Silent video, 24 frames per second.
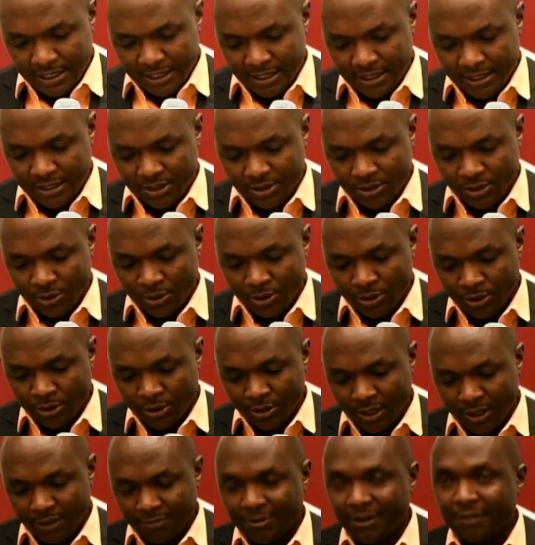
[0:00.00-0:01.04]
And
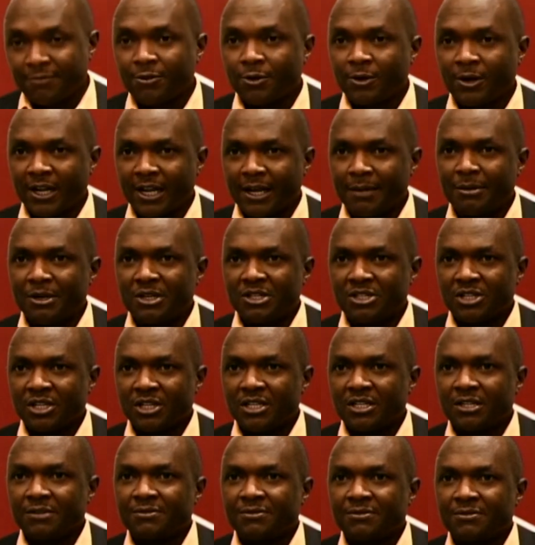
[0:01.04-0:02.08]
so even for climate
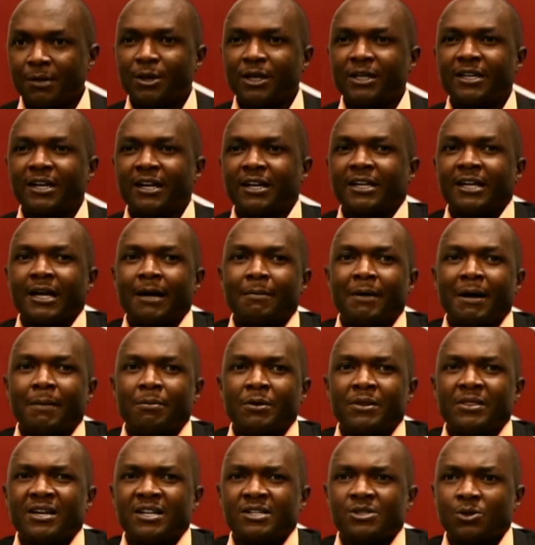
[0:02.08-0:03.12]
change, if someone can come up
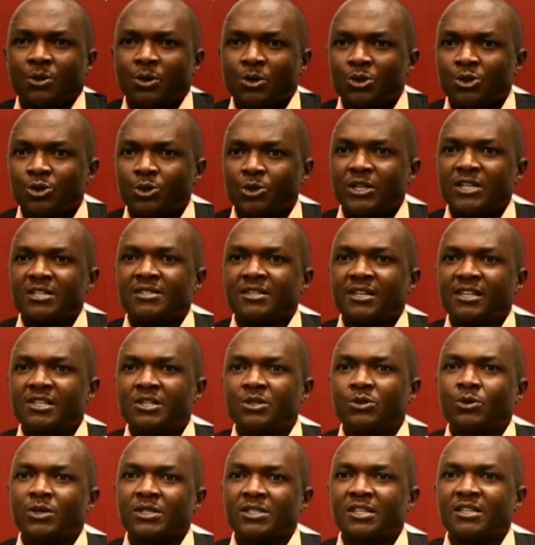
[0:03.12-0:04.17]
with that solution and say
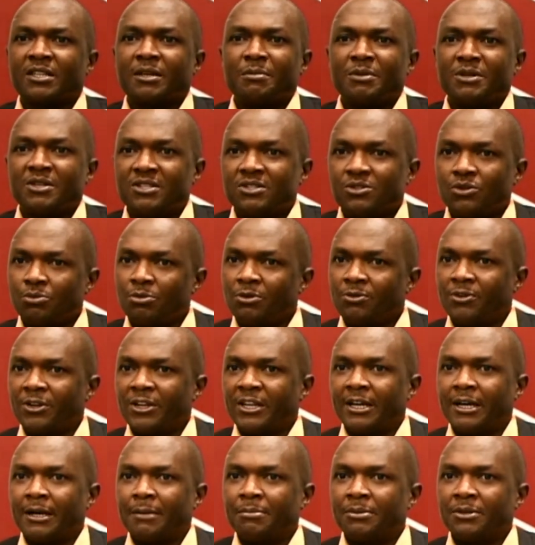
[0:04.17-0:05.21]
it was at the ministry, we'll be very
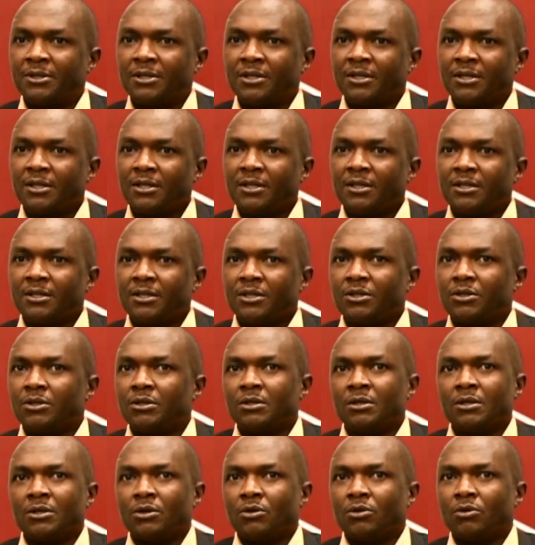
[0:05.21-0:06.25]
happy.
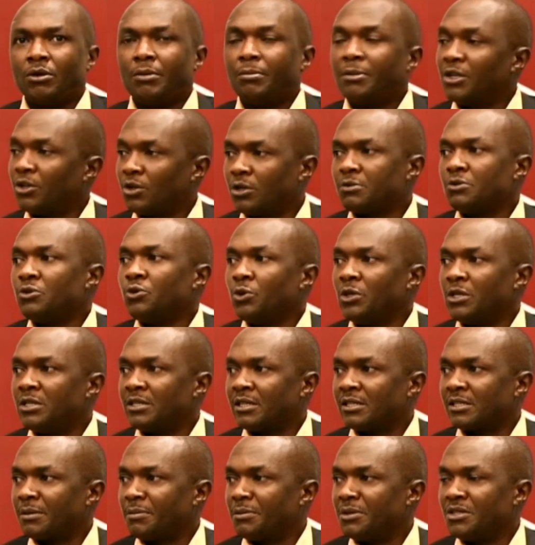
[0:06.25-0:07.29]
We may not do it
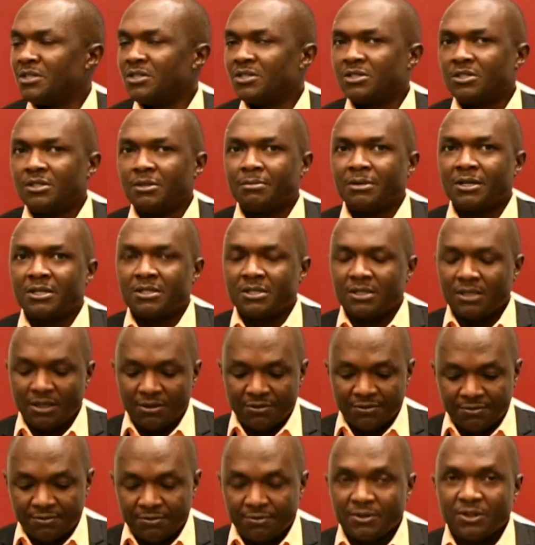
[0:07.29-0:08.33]
as a ministry, but
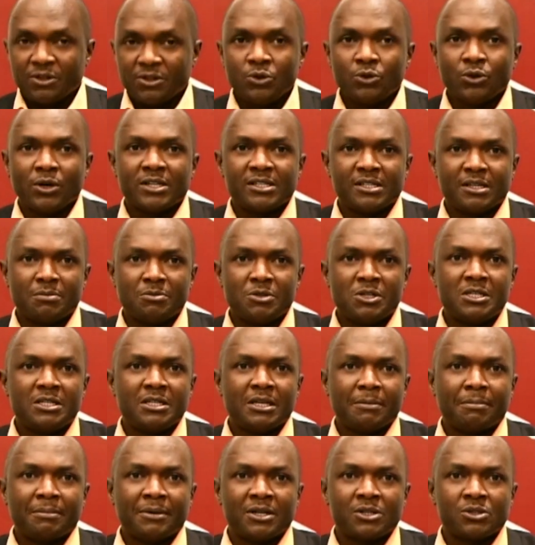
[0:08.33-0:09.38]
if you as a
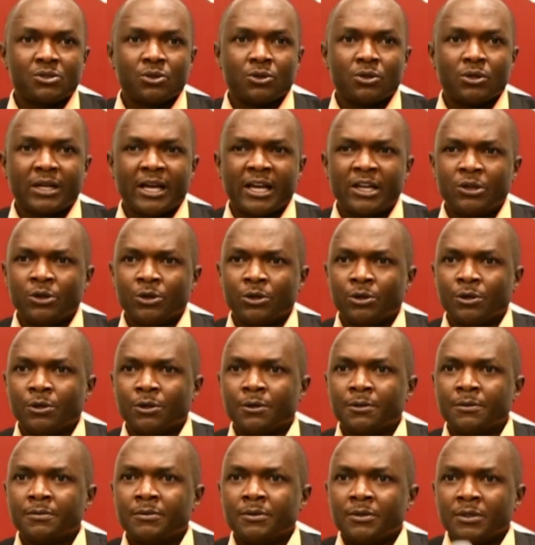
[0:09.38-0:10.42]
media person, I
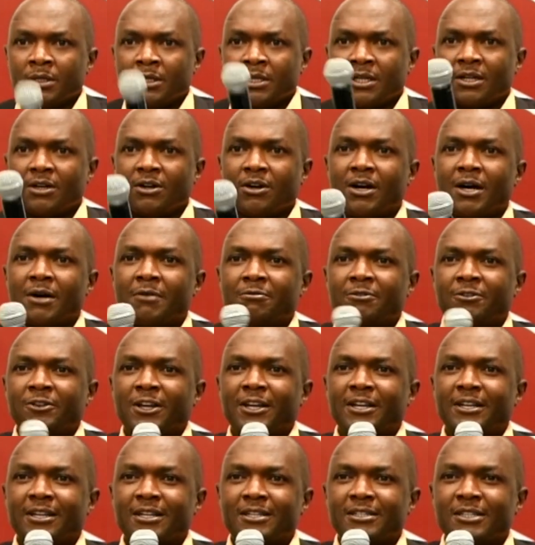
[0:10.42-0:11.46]
know a
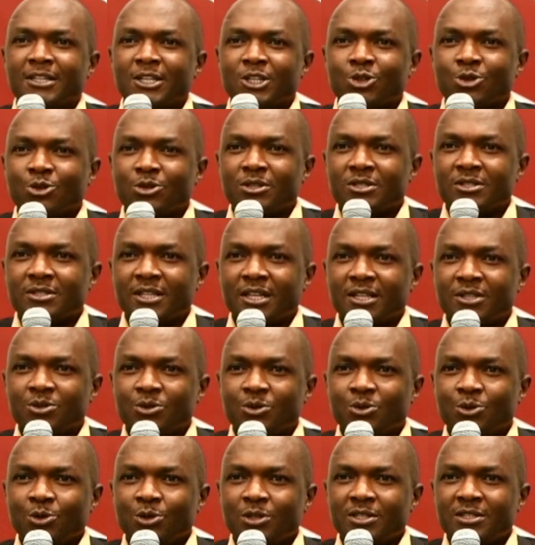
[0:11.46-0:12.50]
friend at Nation is trying to
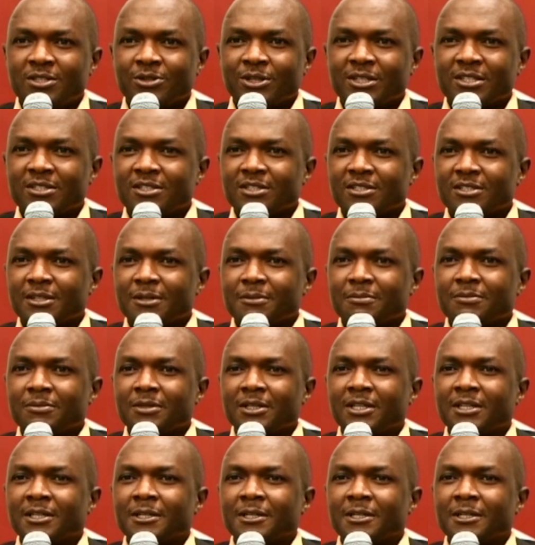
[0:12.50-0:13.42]
do it. What is his name?